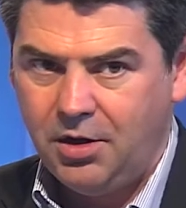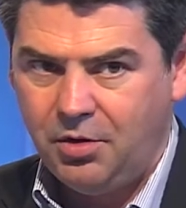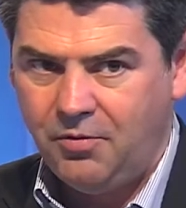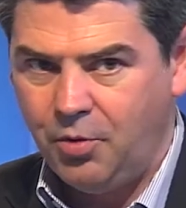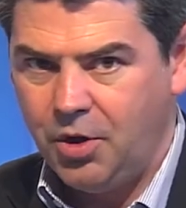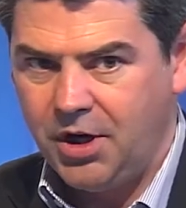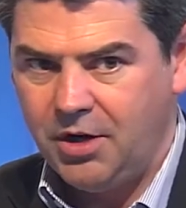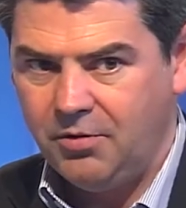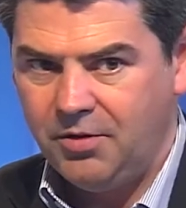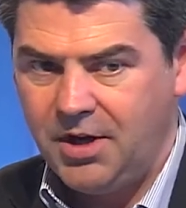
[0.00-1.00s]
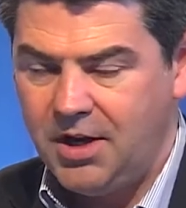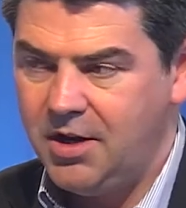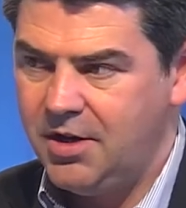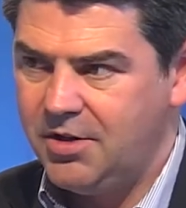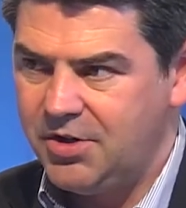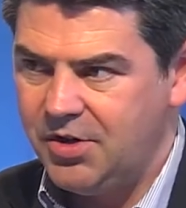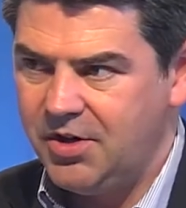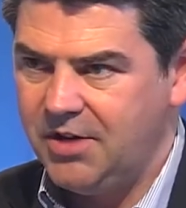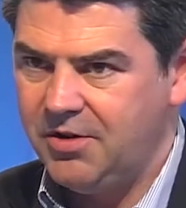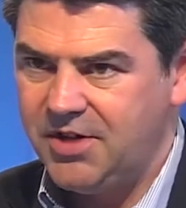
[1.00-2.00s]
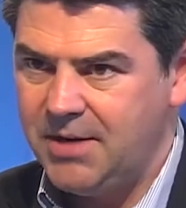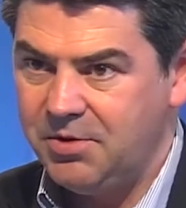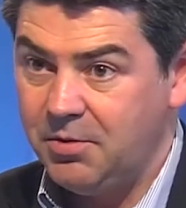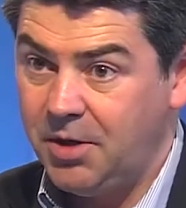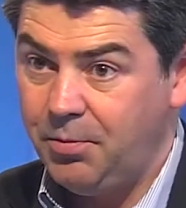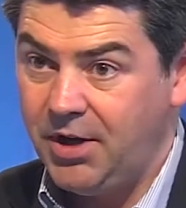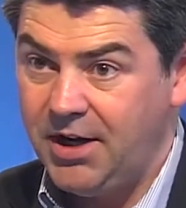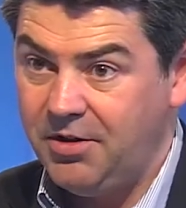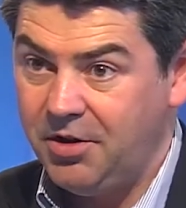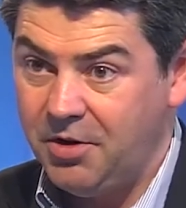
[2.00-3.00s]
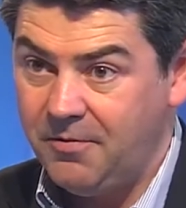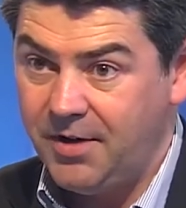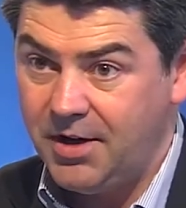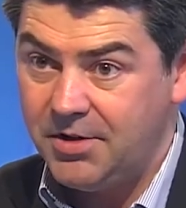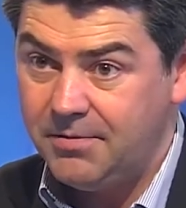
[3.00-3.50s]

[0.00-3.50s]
who've working on studying the teams that we're going to play in the group phase.